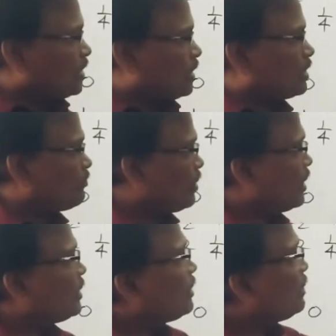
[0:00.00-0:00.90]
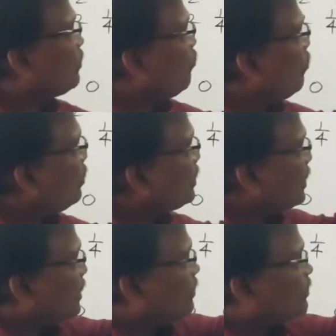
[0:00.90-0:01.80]
or divide in all
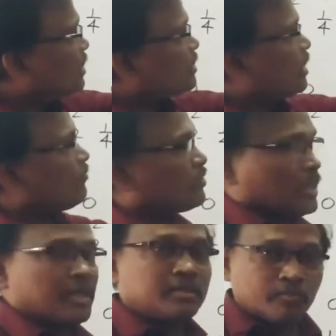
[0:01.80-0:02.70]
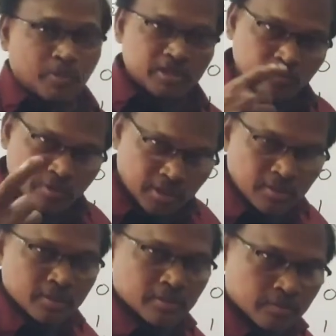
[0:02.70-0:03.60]
the elements of that
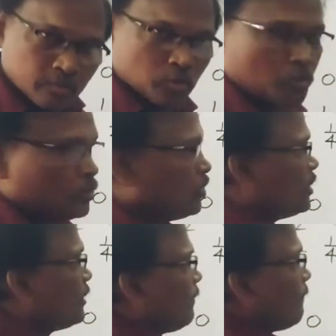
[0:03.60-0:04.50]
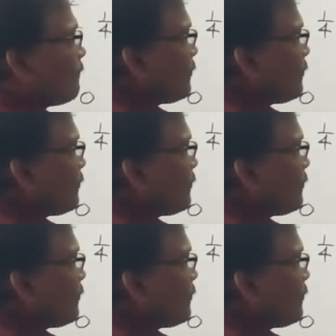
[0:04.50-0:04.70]
particular row. So